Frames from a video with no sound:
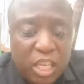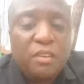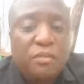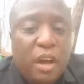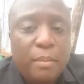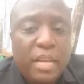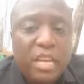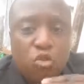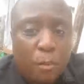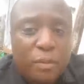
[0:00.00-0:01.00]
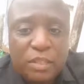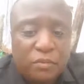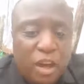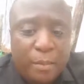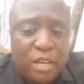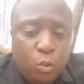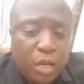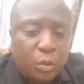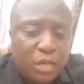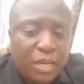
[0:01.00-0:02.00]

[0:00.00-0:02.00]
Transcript: farmer. He grew up as a farmer in Kwekwe,